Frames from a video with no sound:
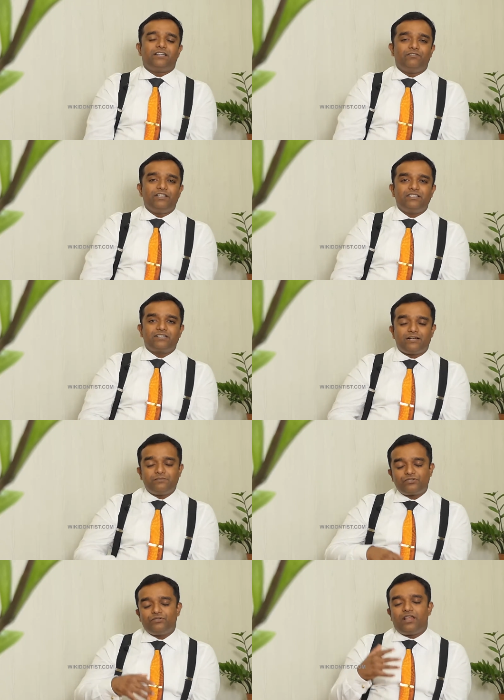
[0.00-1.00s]
when it
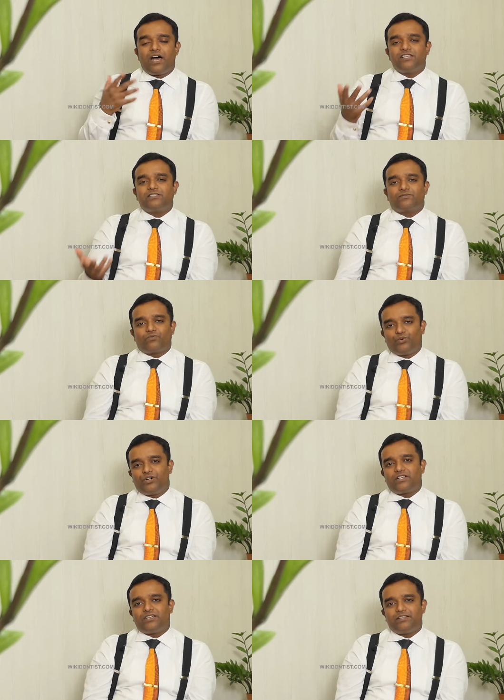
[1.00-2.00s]
comes to large
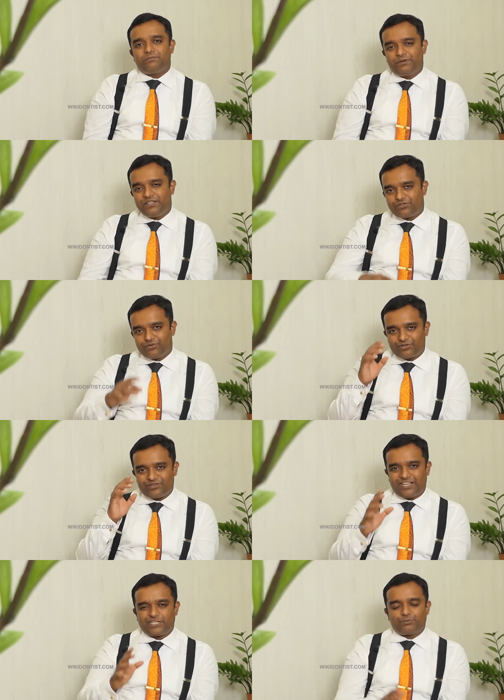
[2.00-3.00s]
work, please go to
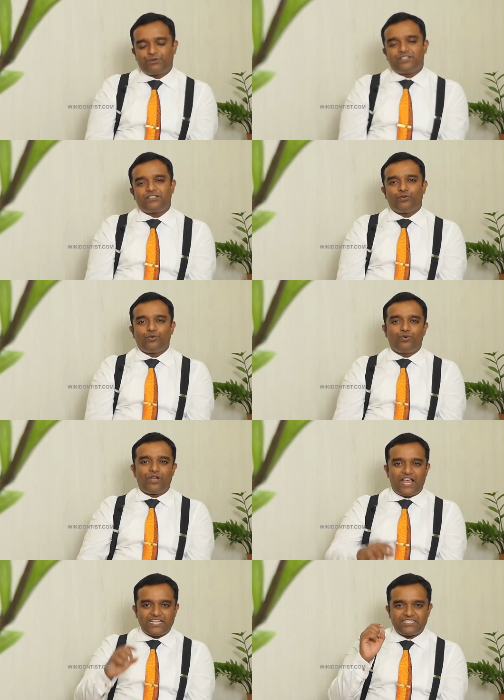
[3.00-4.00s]
the expert who
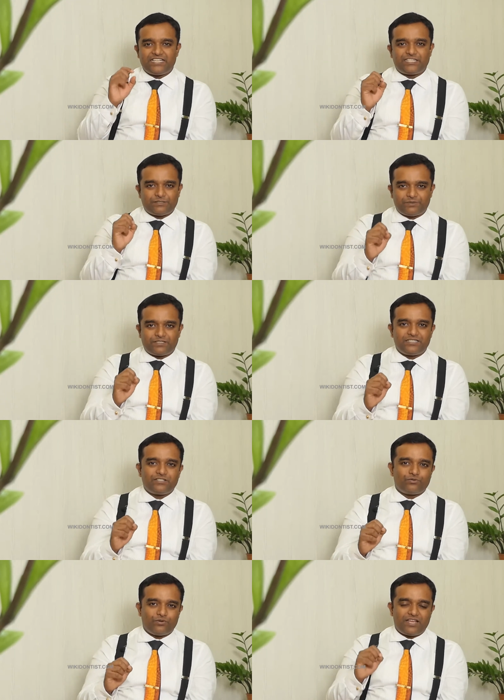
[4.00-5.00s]
has the
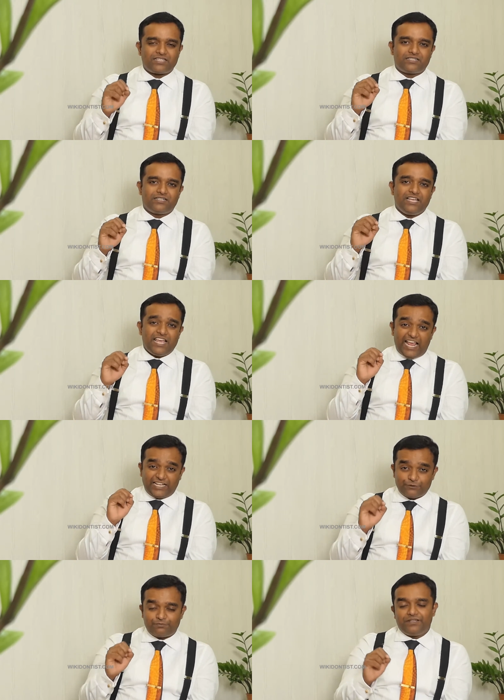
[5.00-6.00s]
expertise, who has the
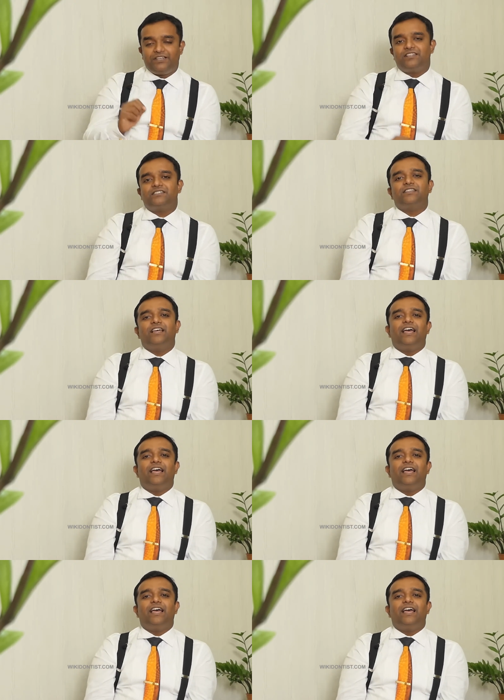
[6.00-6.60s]
experience,